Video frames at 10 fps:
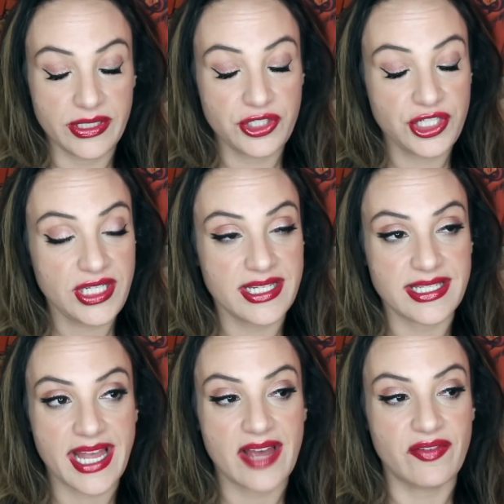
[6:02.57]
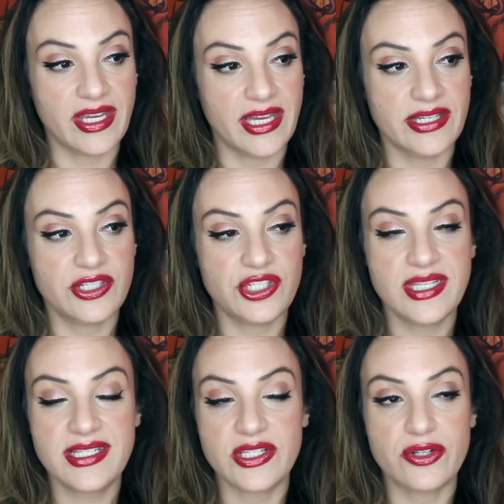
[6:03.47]
But she is having it.
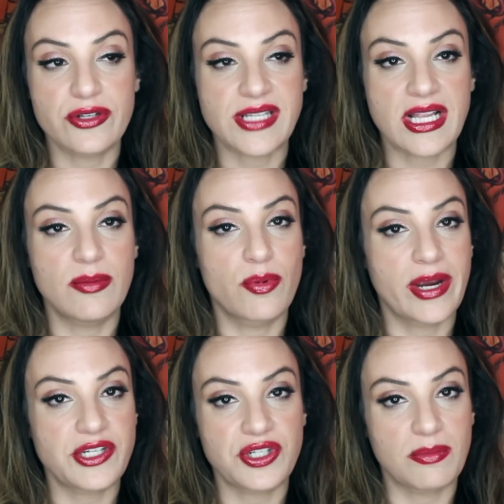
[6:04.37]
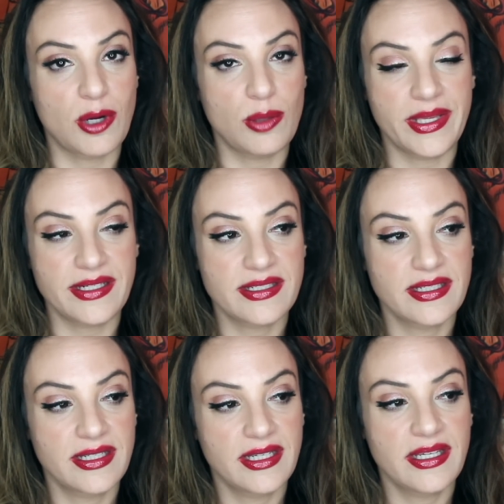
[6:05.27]
This is her celebration moment.
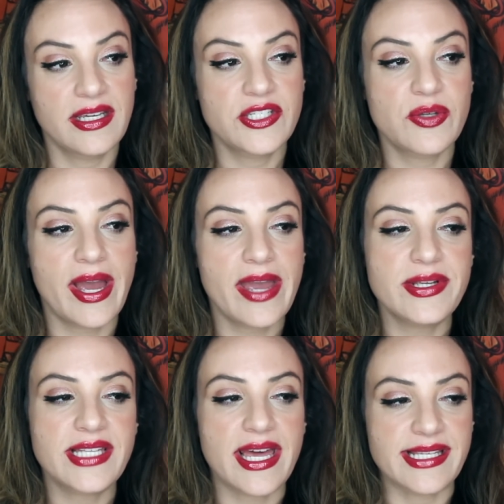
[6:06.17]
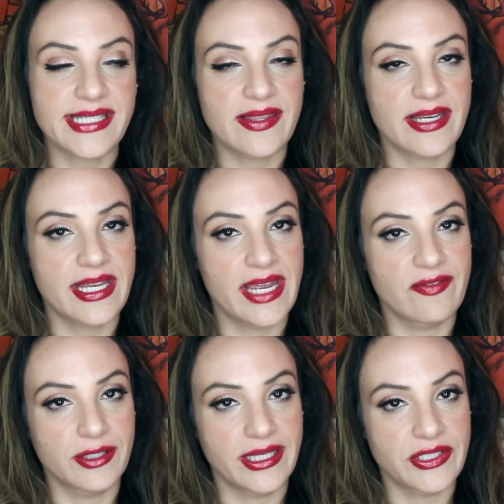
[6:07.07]
So I was kind of sad that he
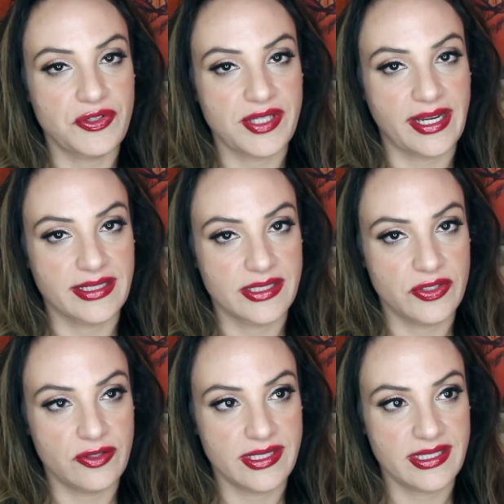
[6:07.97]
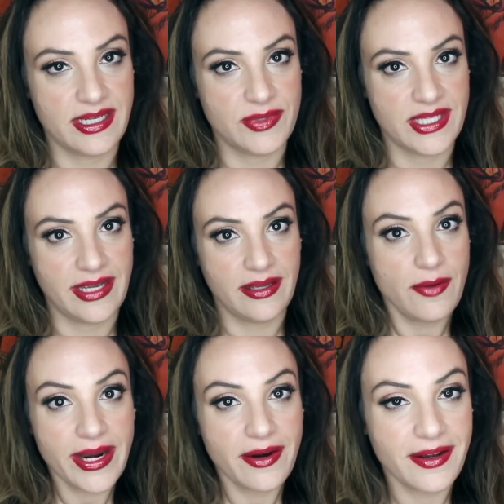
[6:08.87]
gave her like 2 seconds to do this. And he was like,
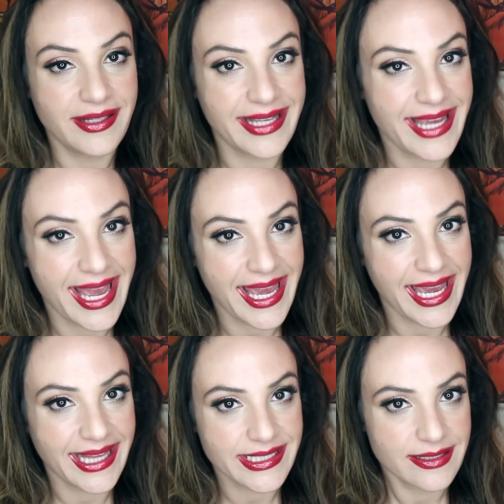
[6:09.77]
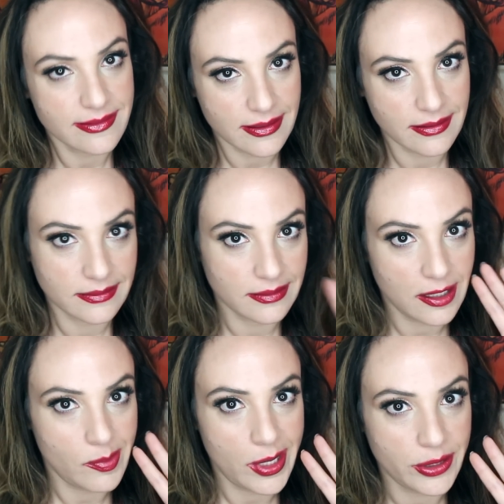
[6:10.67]
all right, girl, like, yay, let's
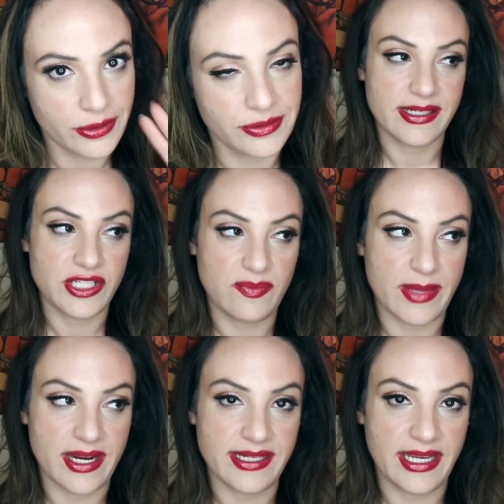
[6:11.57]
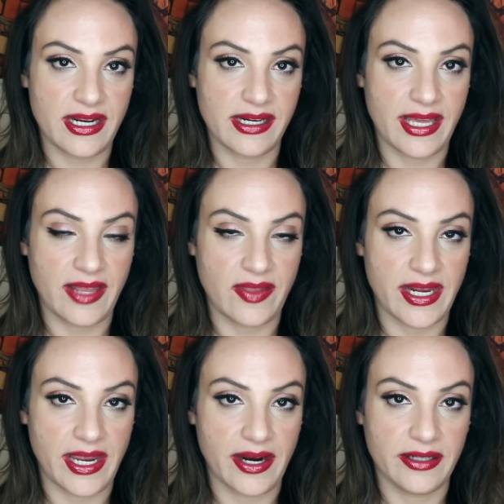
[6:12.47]
go bone. Does she meditate on getting
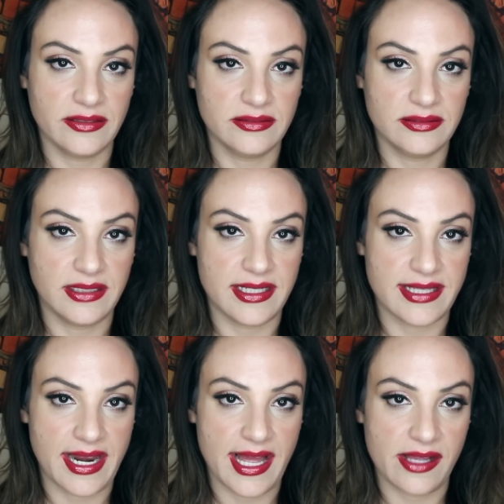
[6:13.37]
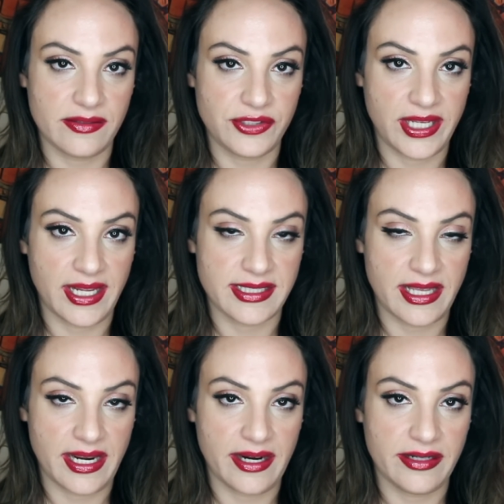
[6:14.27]
that hair? And is that how she gets
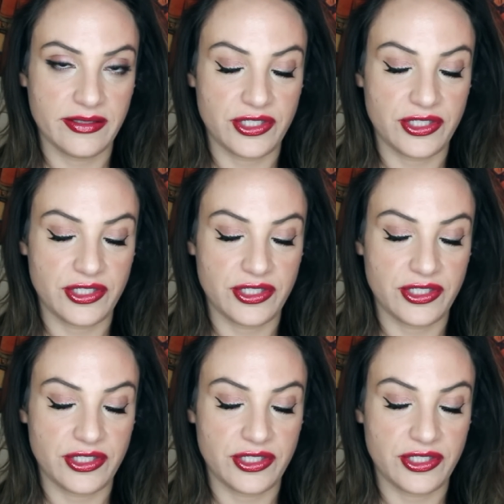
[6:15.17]
that hair?